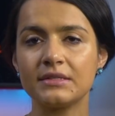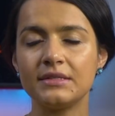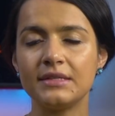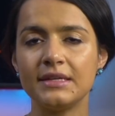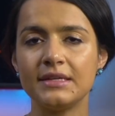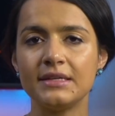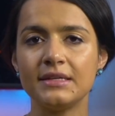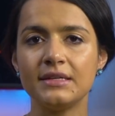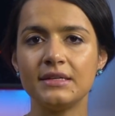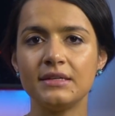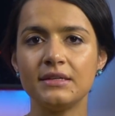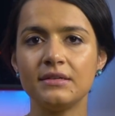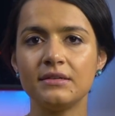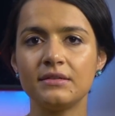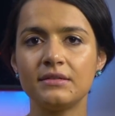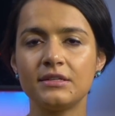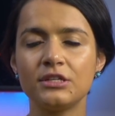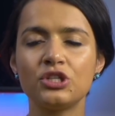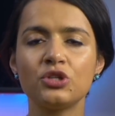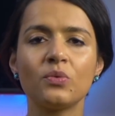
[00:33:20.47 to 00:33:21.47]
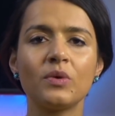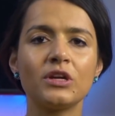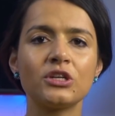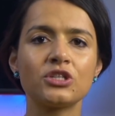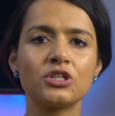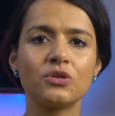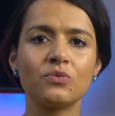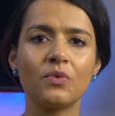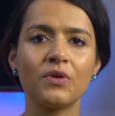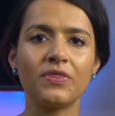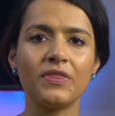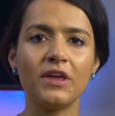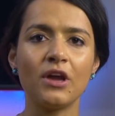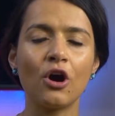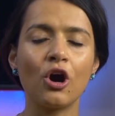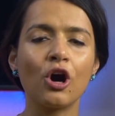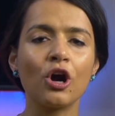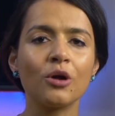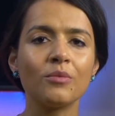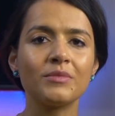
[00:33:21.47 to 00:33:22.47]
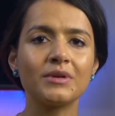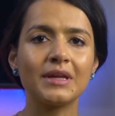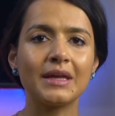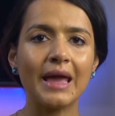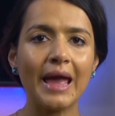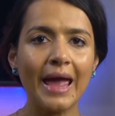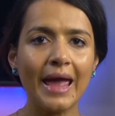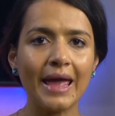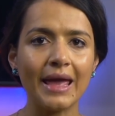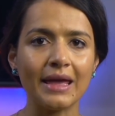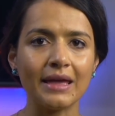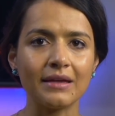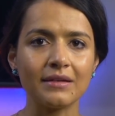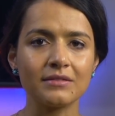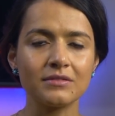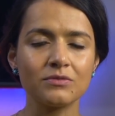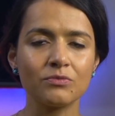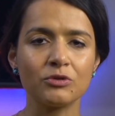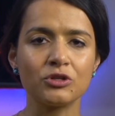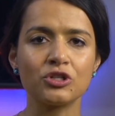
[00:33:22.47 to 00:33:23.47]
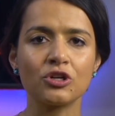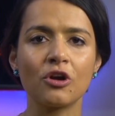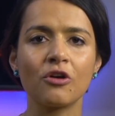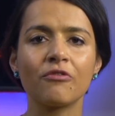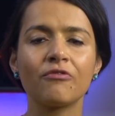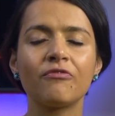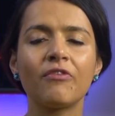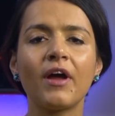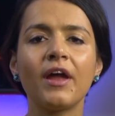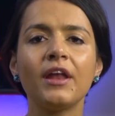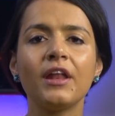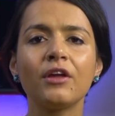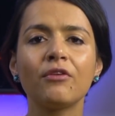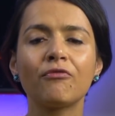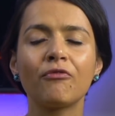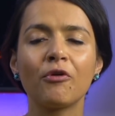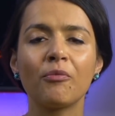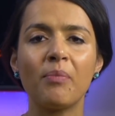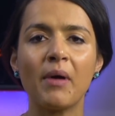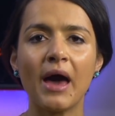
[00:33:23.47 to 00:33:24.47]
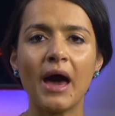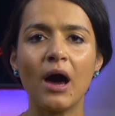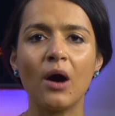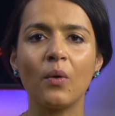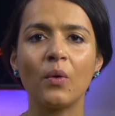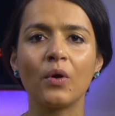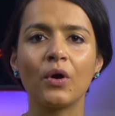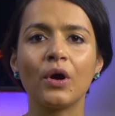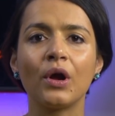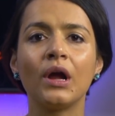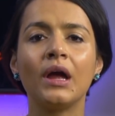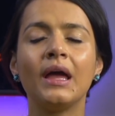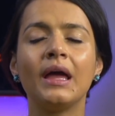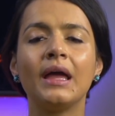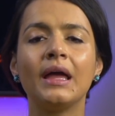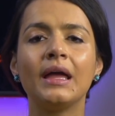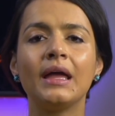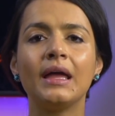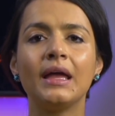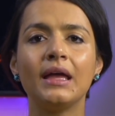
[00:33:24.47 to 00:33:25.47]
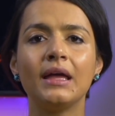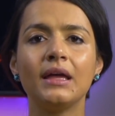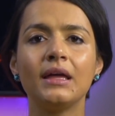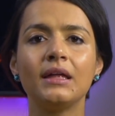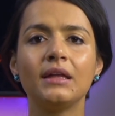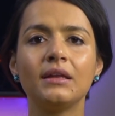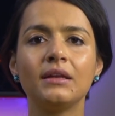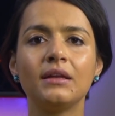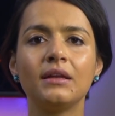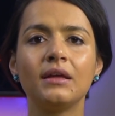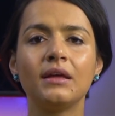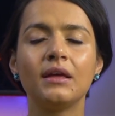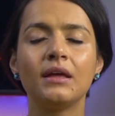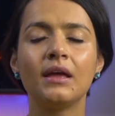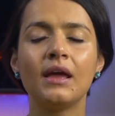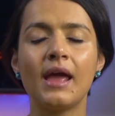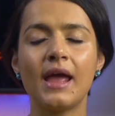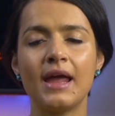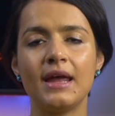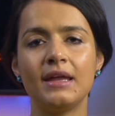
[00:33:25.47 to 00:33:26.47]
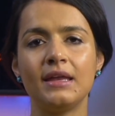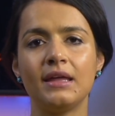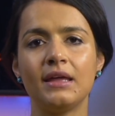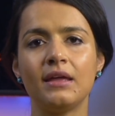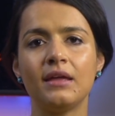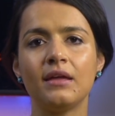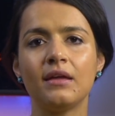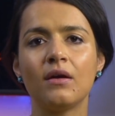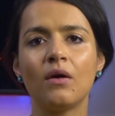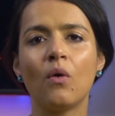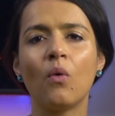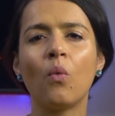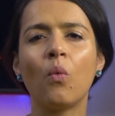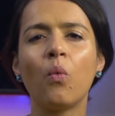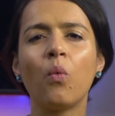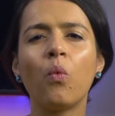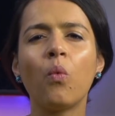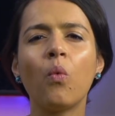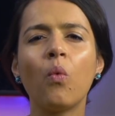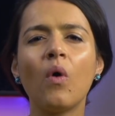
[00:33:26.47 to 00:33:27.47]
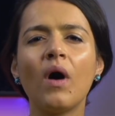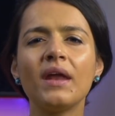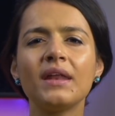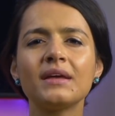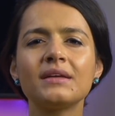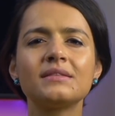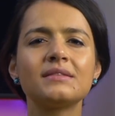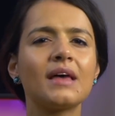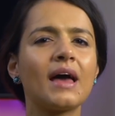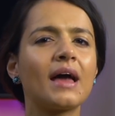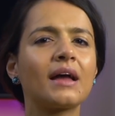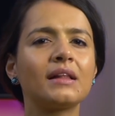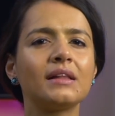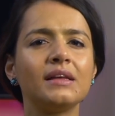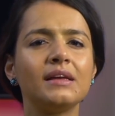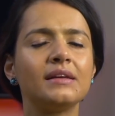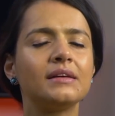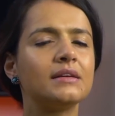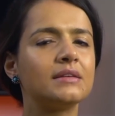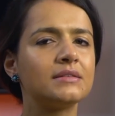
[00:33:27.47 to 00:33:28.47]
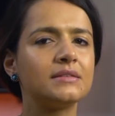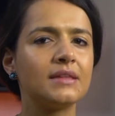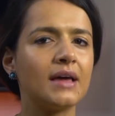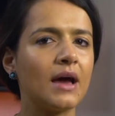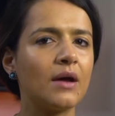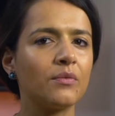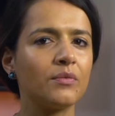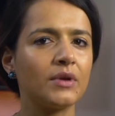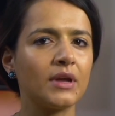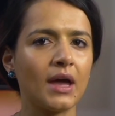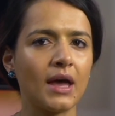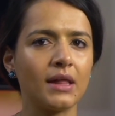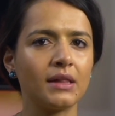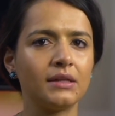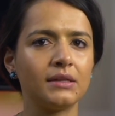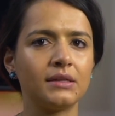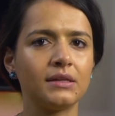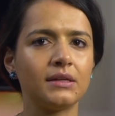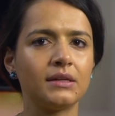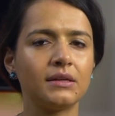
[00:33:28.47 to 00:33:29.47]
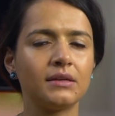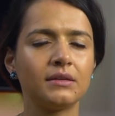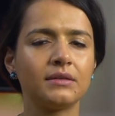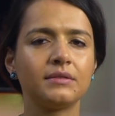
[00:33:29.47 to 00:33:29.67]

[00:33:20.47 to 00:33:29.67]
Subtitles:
the situation with the armed gangs which are fighting for power in Haiti. What exactly is that reality?